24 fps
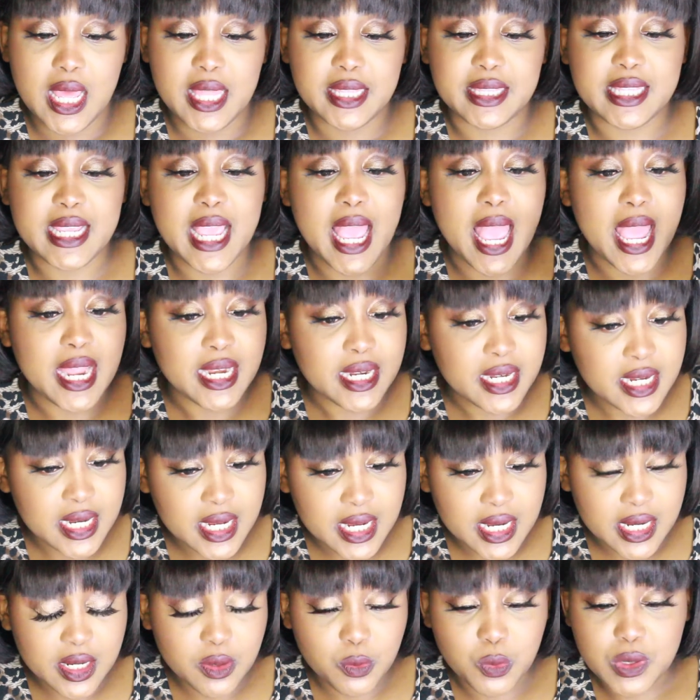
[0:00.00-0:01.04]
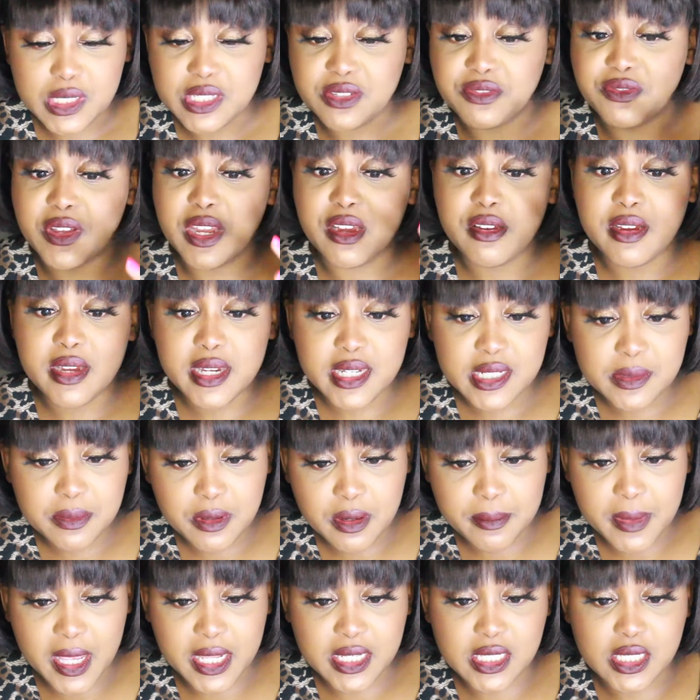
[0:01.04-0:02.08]
The editing was very
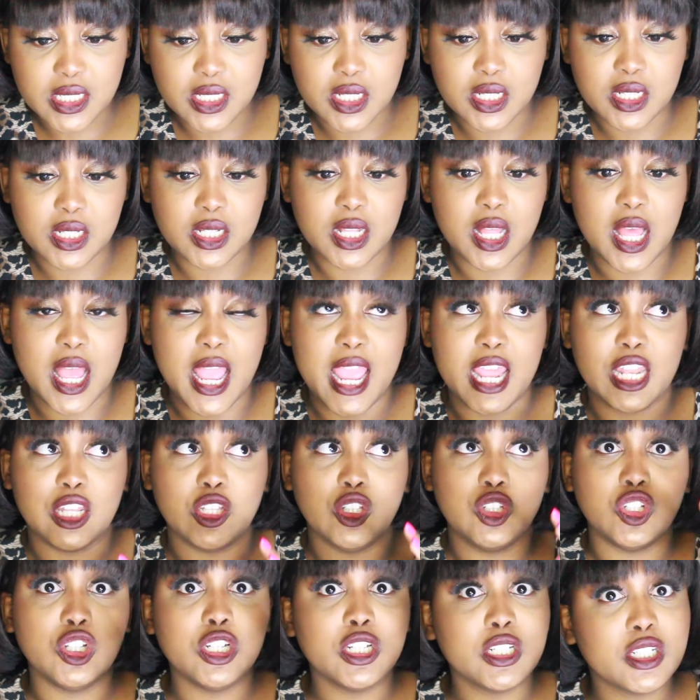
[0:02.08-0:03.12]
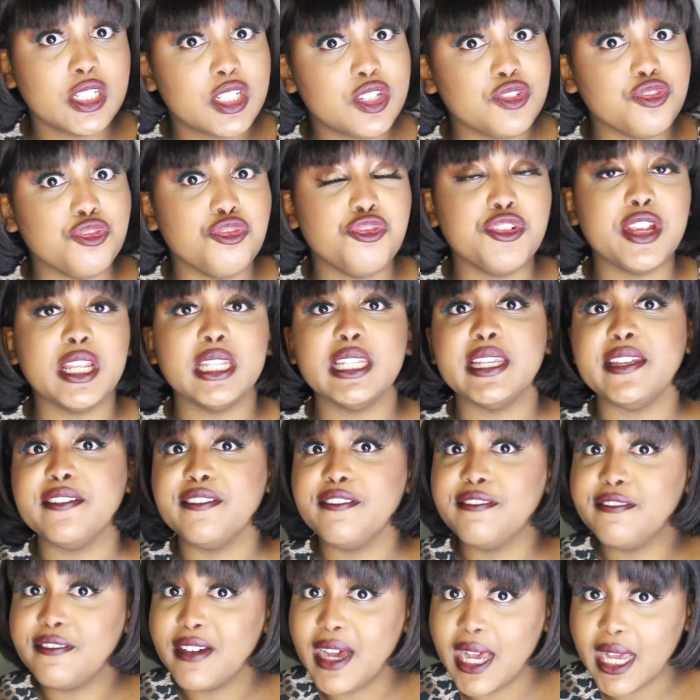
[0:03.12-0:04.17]
experimental. It looked really
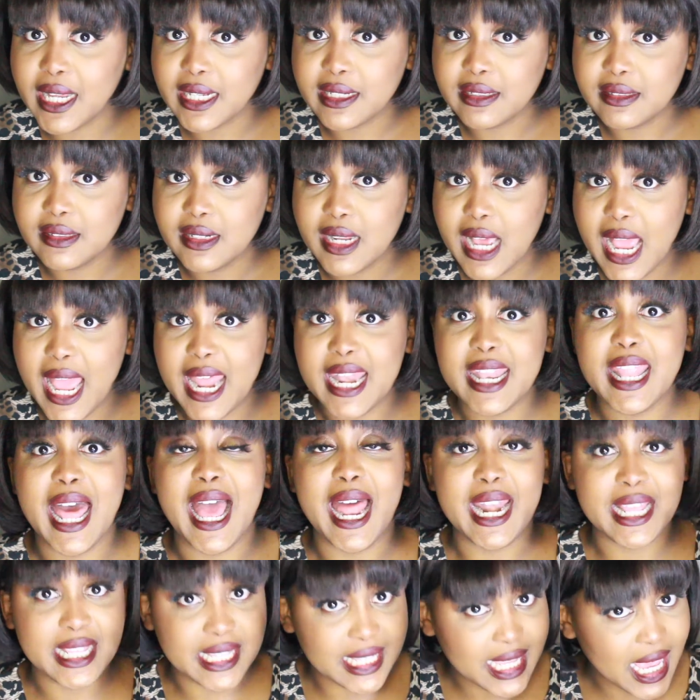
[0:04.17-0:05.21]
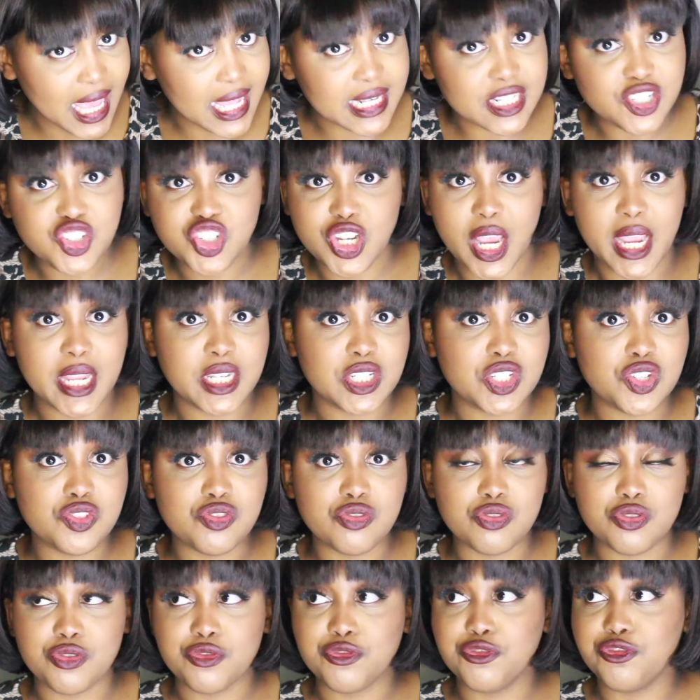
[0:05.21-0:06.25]
fun. And that again shines
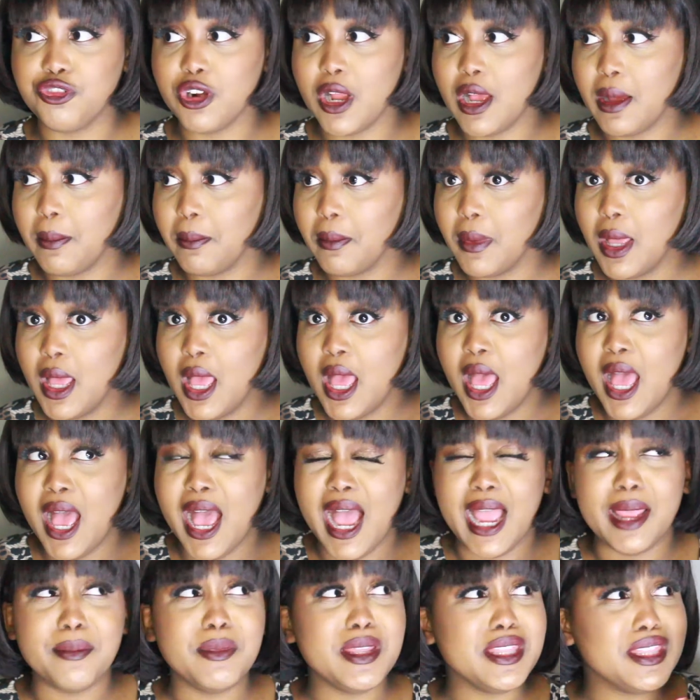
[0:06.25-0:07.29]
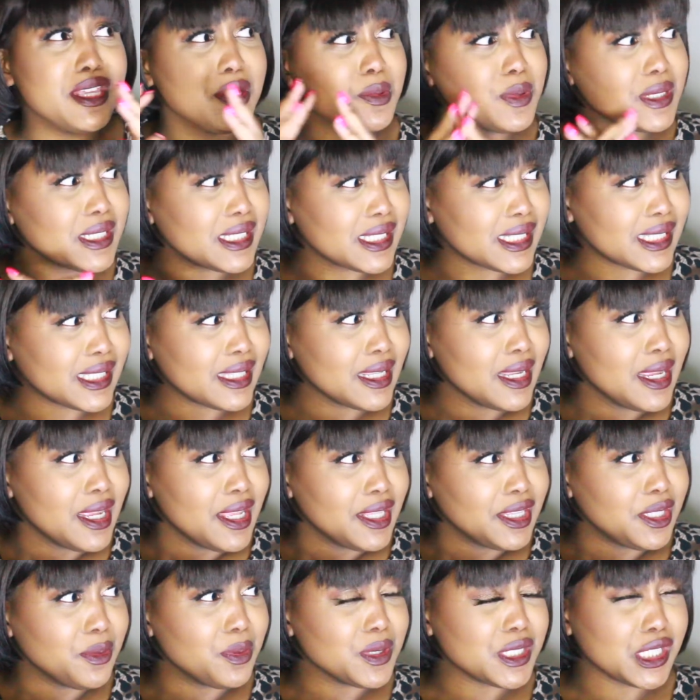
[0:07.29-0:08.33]
through from, I mean, there was
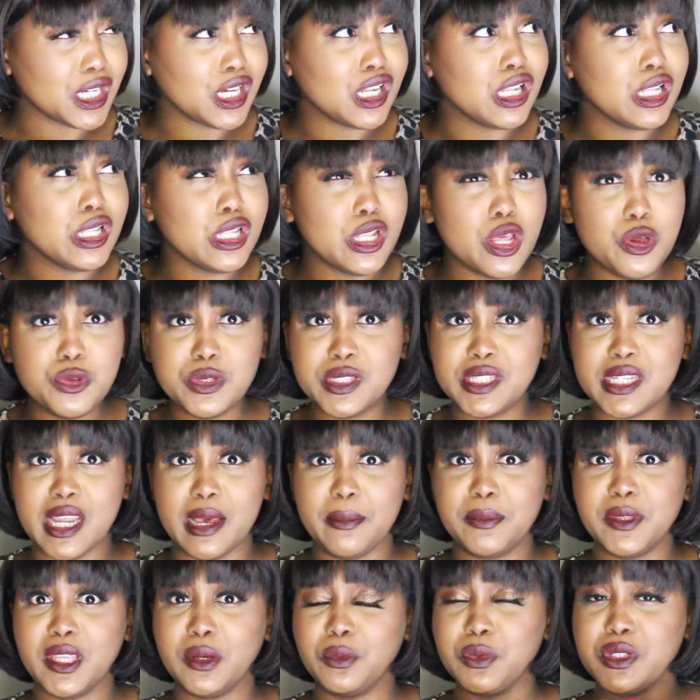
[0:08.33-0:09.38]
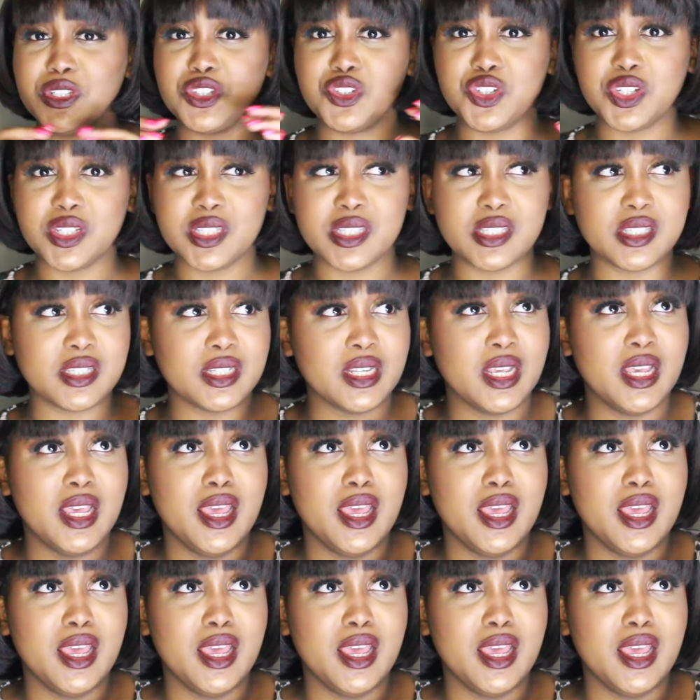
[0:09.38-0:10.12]
a close-up that was just